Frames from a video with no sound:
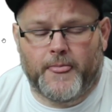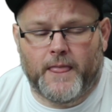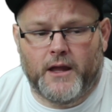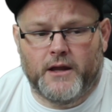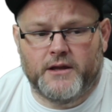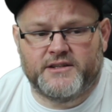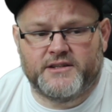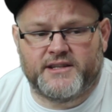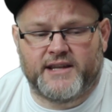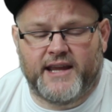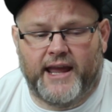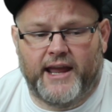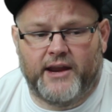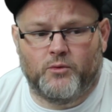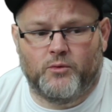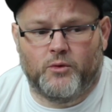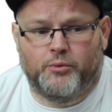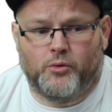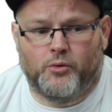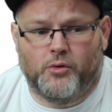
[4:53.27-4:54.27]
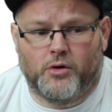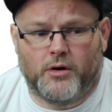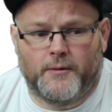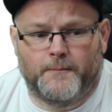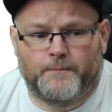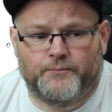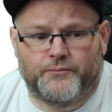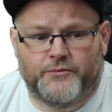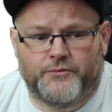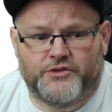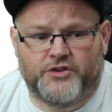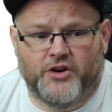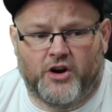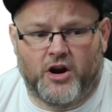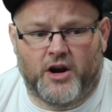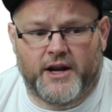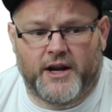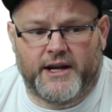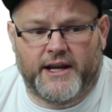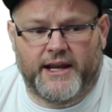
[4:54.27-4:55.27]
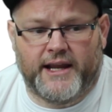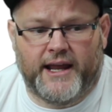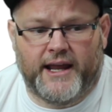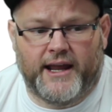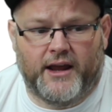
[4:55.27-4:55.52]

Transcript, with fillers: scan report targeting